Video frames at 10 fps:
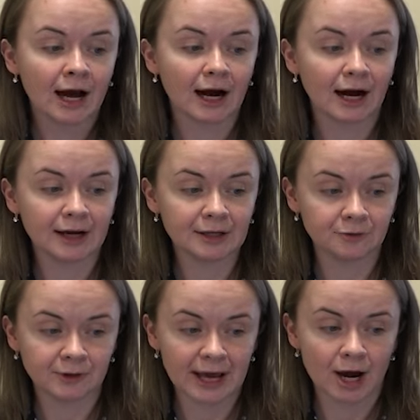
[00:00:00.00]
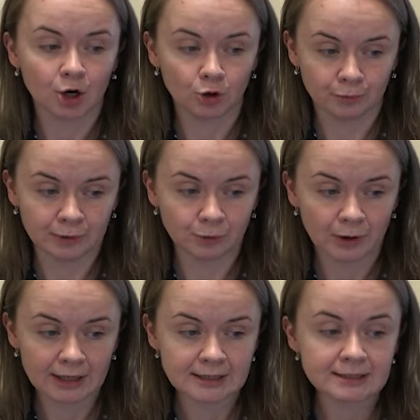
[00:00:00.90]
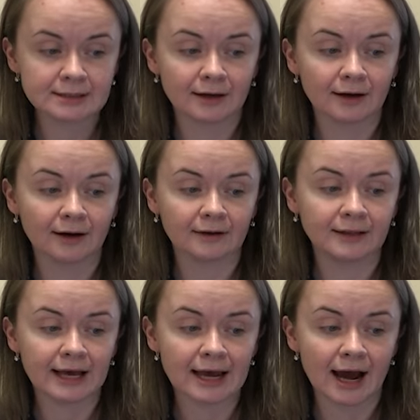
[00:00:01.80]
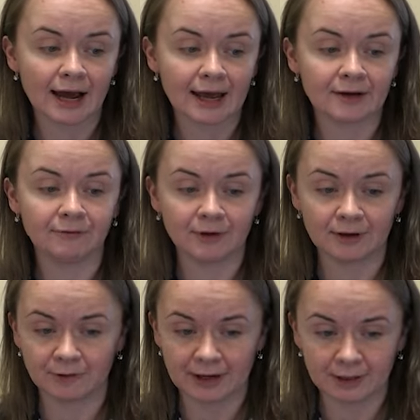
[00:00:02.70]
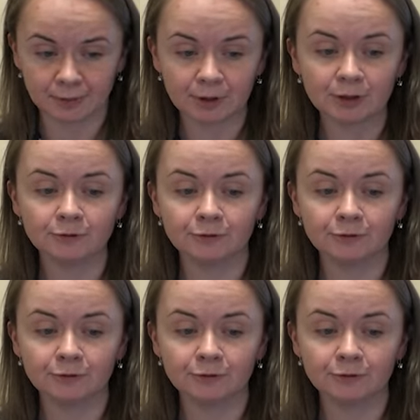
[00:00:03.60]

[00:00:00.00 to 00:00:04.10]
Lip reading: if they are open ones, they are available